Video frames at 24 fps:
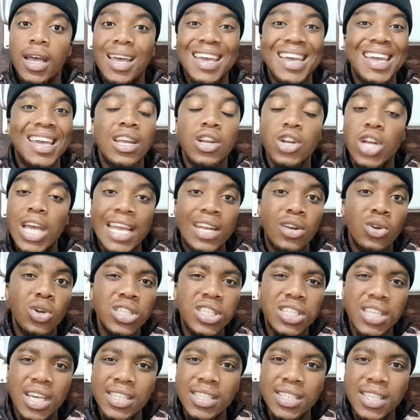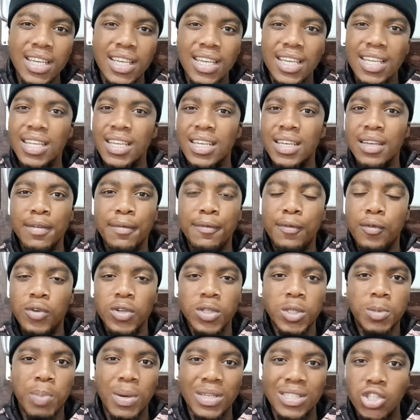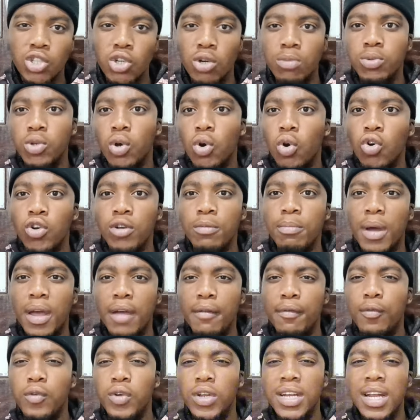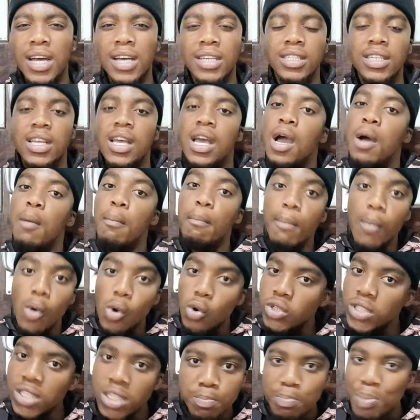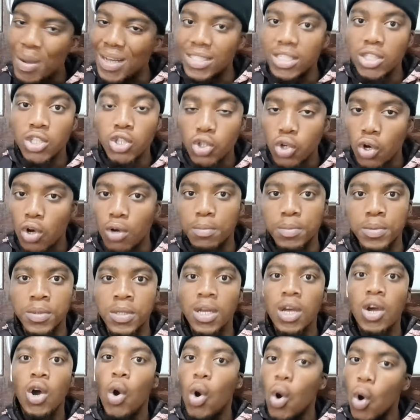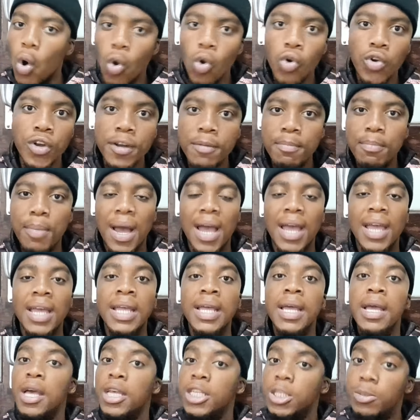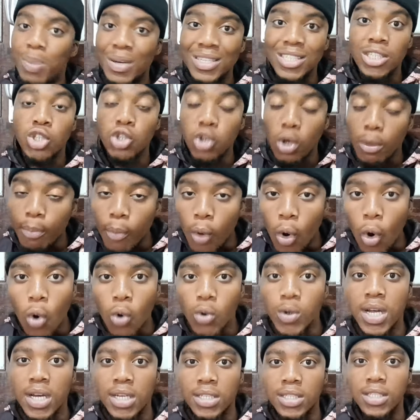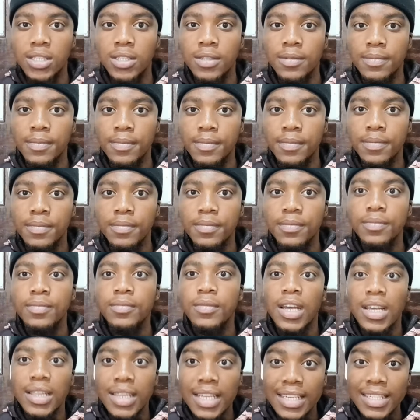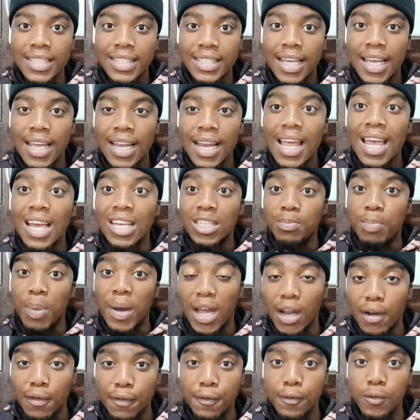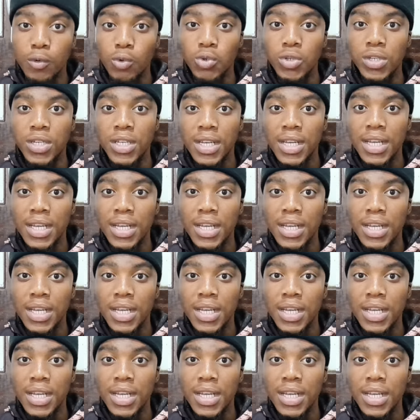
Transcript: and, and, not just a eh, for spaza shops owned by foreigners, most spaza shops owned by spaza shop owners they sell expired food.